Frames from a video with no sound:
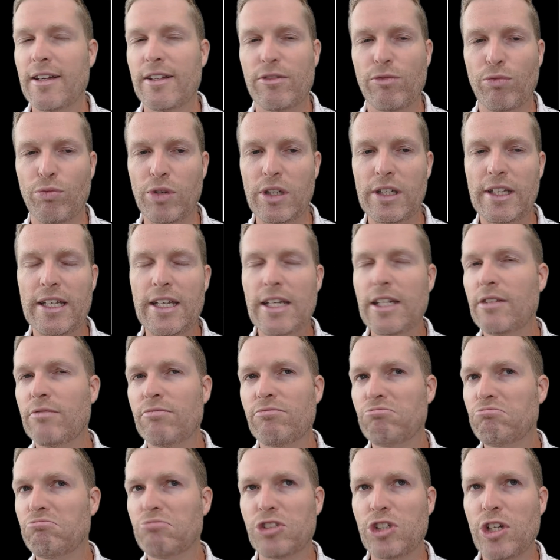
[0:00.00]
Really
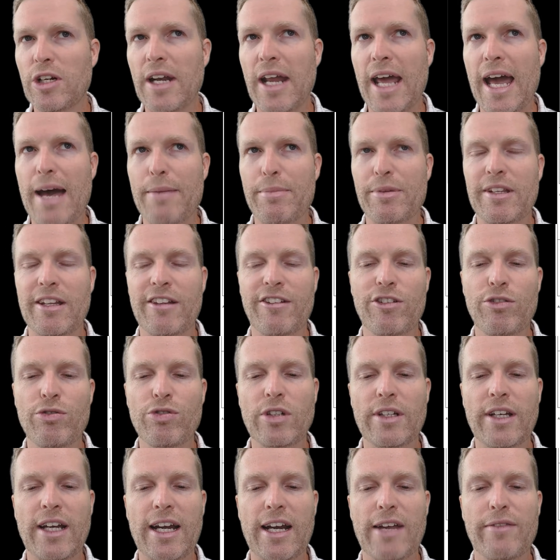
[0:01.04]
shouldn't happen. That's
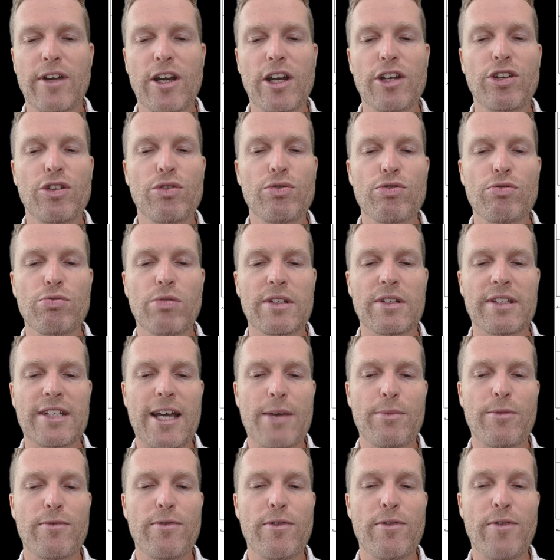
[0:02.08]
usually kind of an unusual
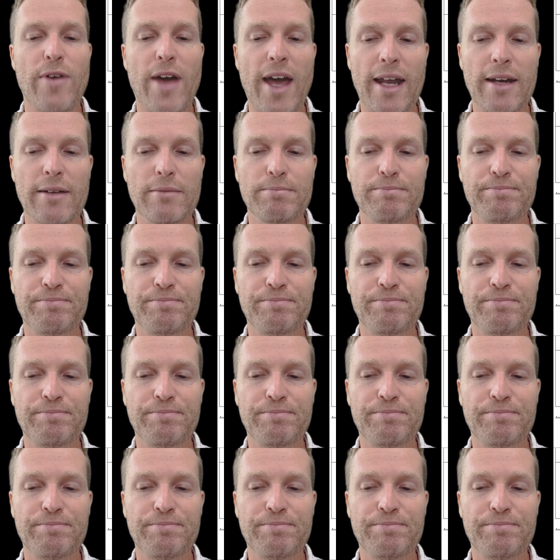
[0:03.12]
type of event.